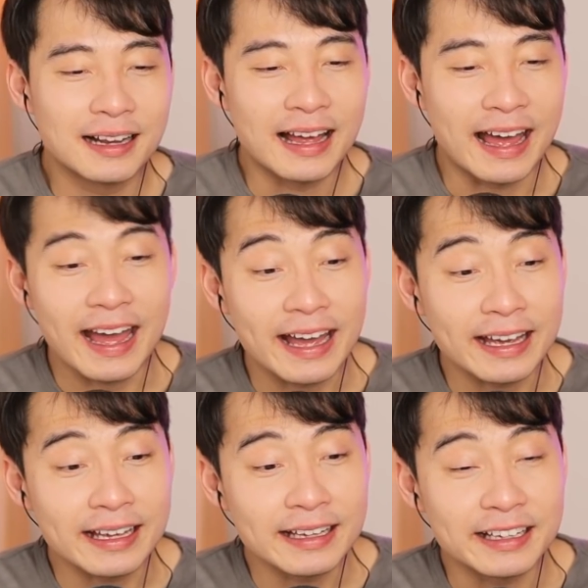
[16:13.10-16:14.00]

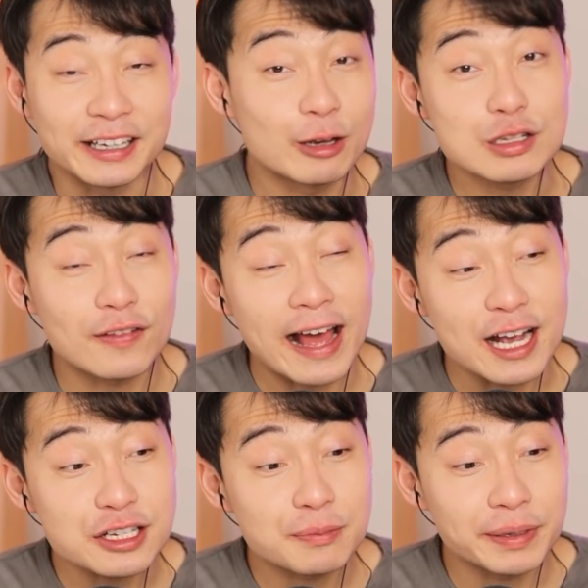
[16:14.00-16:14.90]
hey,
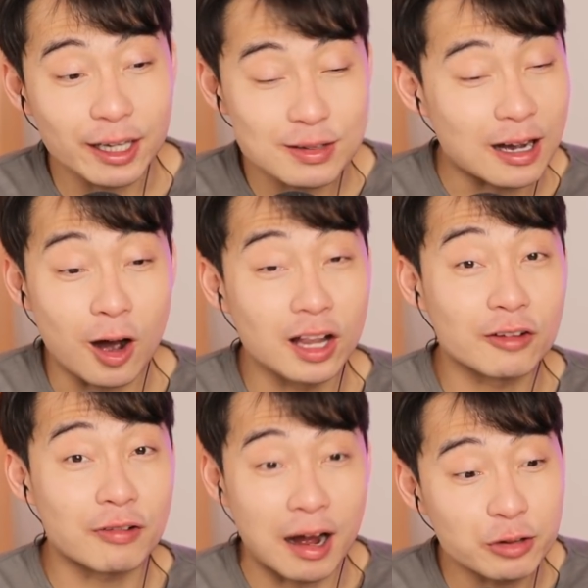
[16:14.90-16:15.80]
newsflash, pedos are all
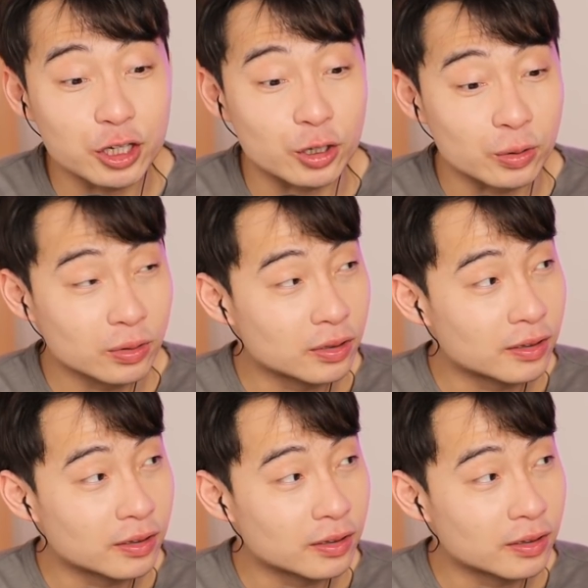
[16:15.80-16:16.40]
around you,